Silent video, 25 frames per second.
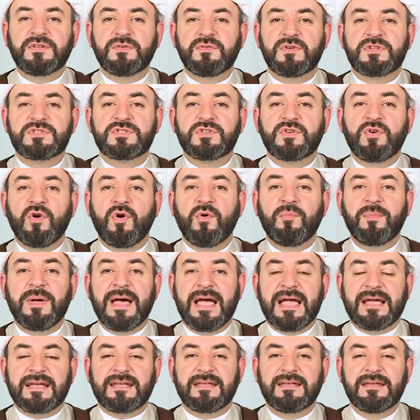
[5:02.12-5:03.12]
do is go
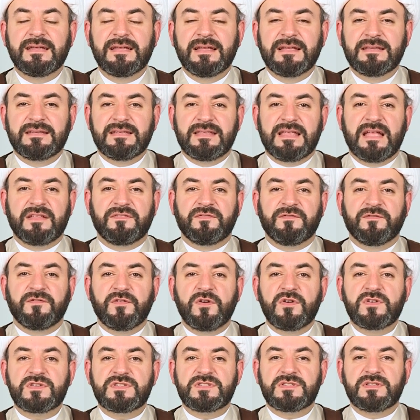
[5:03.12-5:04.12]
back to that
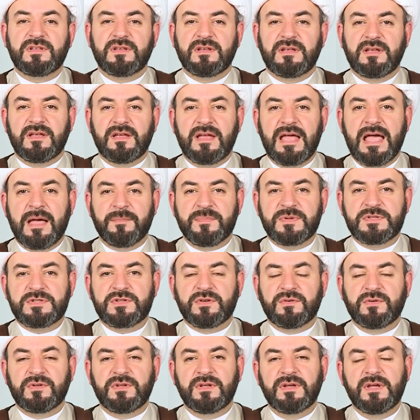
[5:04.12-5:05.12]
first
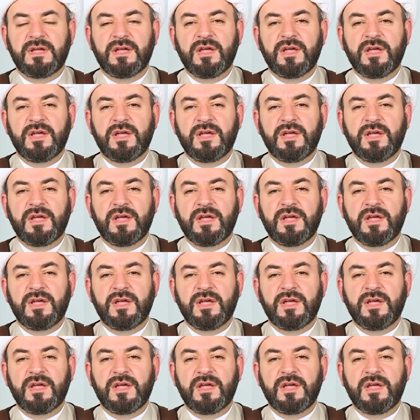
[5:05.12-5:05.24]
episode